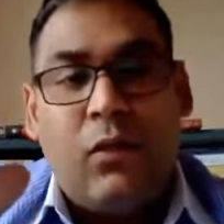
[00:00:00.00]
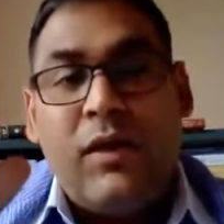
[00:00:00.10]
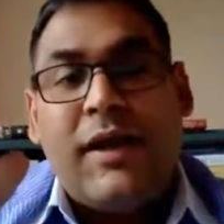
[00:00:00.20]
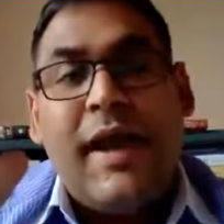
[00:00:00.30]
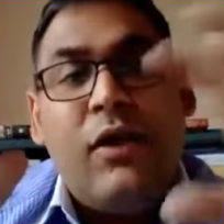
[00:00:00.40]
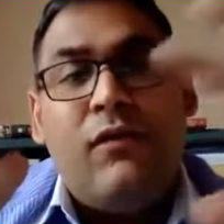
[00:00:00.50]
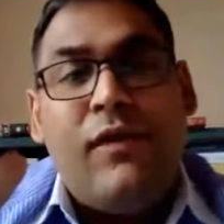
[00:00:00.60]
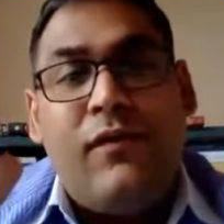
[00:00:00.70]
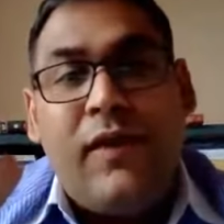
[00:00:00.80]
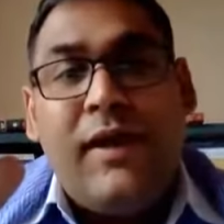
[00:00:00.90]
what kind of
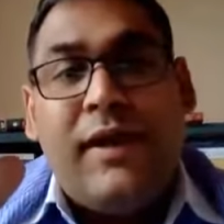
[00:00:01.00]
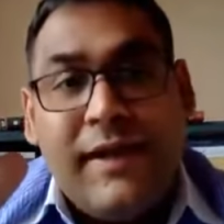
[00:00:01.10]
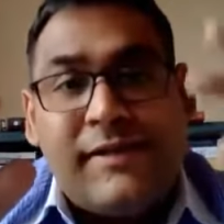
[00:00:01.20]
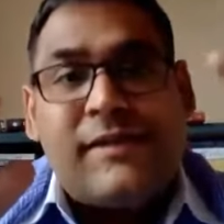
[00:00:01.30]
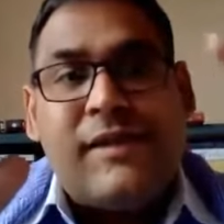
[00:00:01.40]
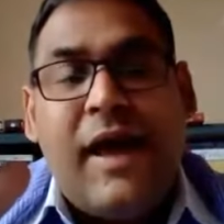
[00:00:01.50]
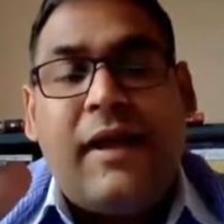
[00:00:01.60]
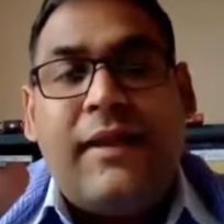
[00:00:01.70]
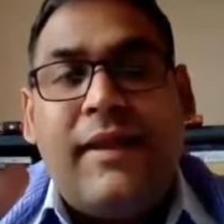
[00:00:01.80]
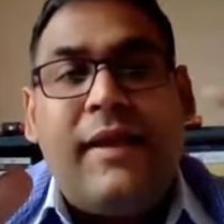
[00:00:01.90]
different risks
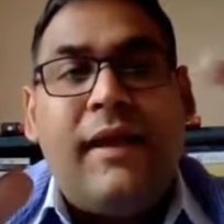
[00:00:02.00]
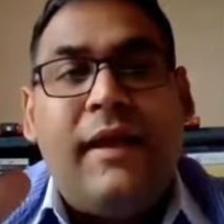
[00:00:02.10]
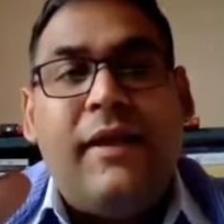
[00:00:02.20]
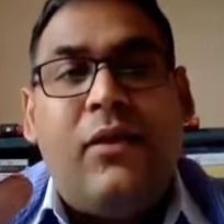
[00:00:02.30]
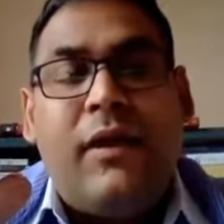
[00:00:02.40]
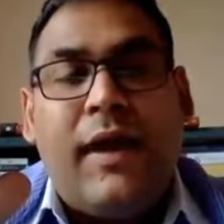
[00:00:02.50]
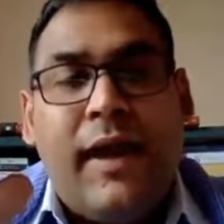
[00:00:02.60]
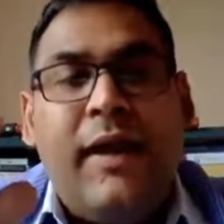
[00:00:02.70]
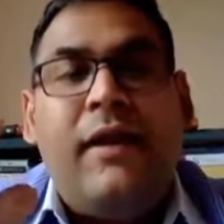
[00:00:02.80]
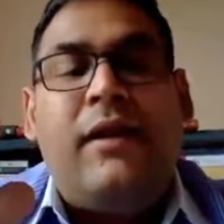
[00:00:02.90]
are there in your
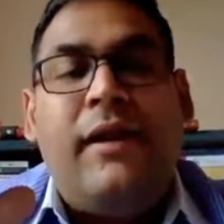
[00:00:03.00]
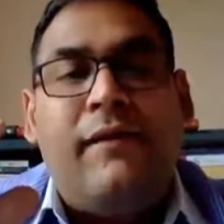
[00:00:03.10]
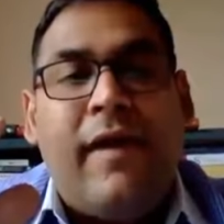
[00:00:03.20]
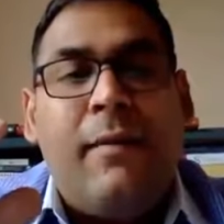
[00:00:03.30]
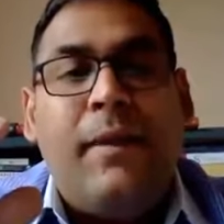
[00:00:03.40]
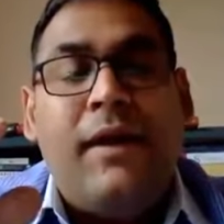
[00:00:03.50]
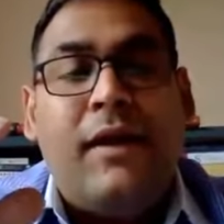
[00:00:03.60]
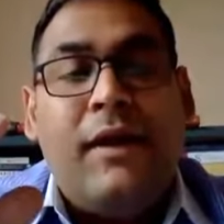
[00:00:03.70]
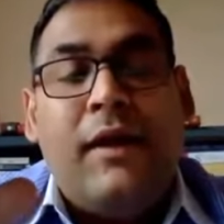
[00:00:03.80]
current environment,